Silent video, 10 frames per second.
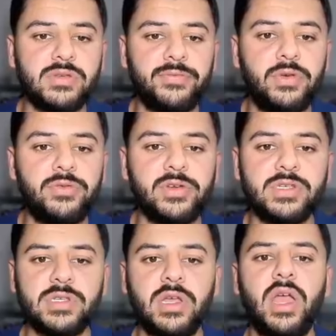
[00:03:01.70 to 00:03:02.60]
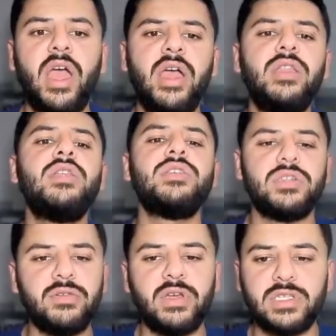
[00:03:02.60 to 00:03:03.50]
of uterus and
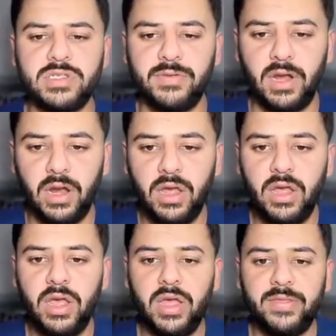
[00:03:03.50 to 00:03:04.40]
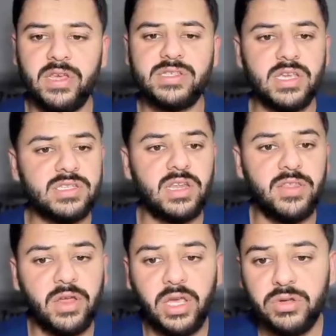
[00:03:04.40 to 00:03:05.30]
cervix as well. This is
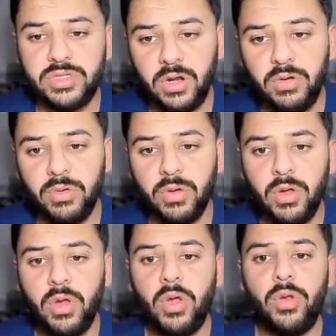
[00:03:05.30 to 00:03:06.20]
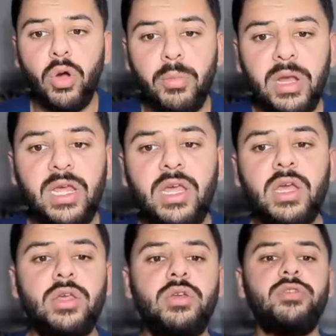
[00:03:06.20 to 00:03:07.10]
another huge clue. Normally,
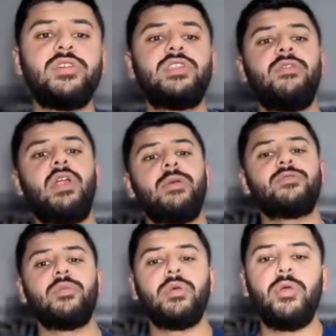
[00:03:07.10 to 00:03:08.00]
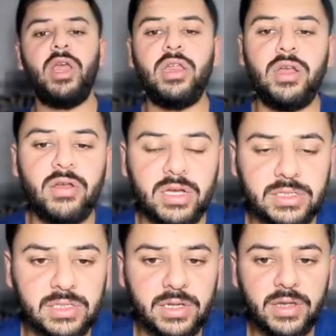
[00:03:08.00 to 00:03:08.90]
uterus develops from the Mullerian
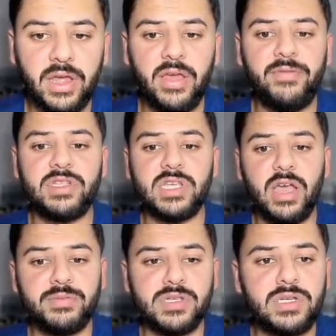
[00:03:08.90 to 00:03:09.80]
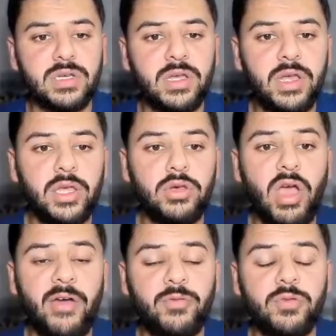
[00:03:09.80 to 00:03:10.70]
ducts. If it's absent, you
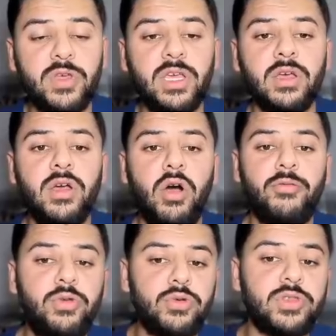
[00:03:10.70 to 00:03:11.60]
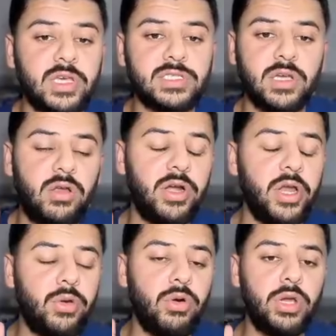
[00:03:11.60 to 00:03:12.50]
have to think of 2 things. I already
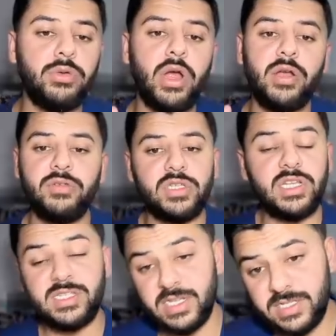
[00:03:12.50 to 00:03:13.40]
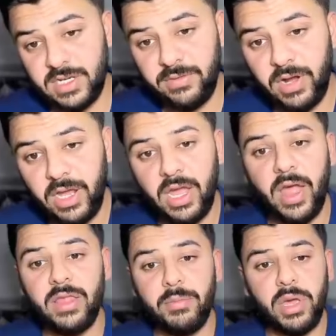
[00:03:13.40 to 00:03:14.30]
told you, androgen insensitivity
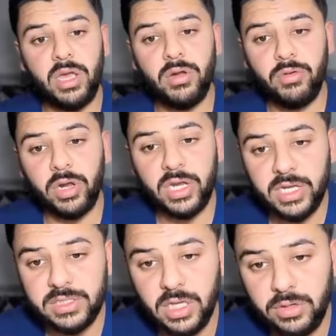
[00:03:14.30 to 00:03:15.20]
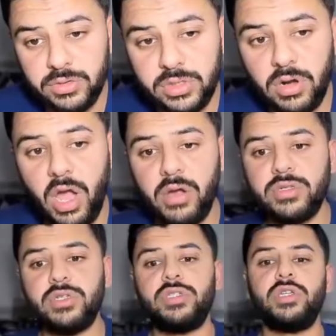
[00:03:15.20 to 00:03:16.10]
and the
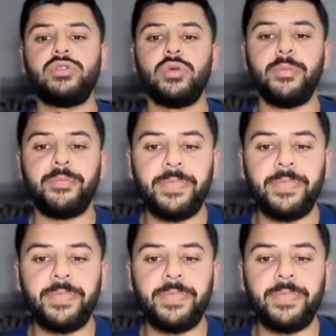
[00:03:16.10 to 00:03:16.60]
Mayer-Rokitansky-Kuster-Hauser syndrome.